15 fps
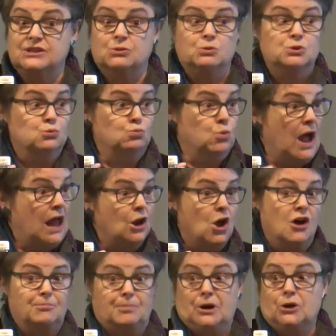it was well
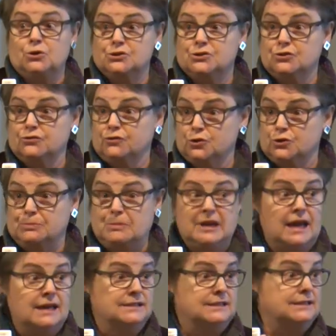off parents who first
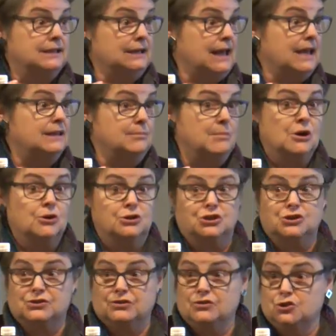began to delay the
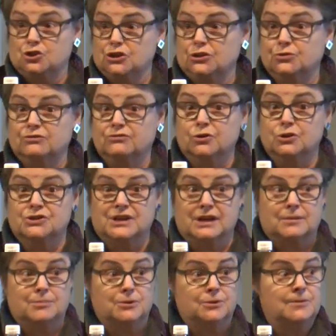marriages of their children, for
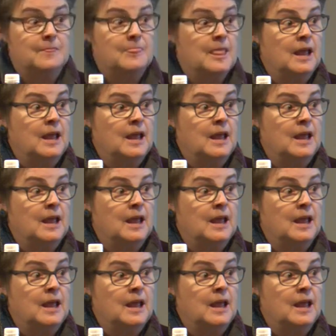example,